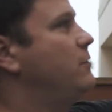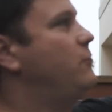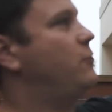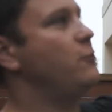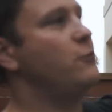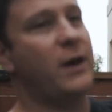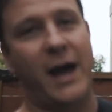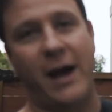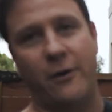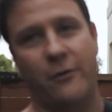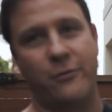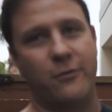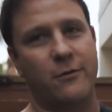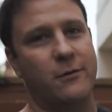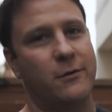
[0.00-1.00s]
to the
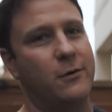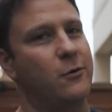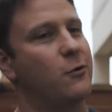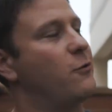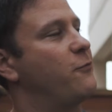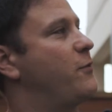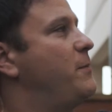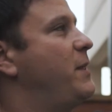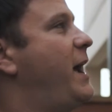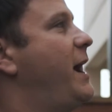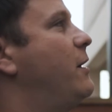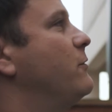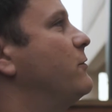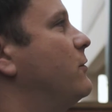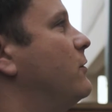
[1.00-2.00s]
house or from the
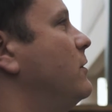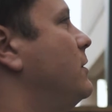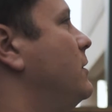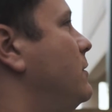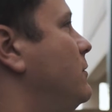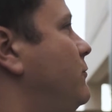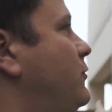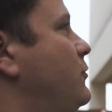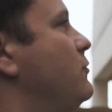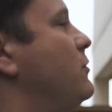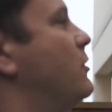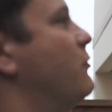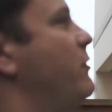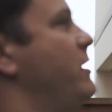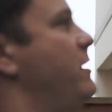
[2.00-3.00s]
house to the
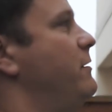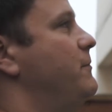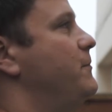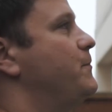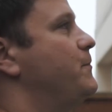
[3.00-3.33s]
grid.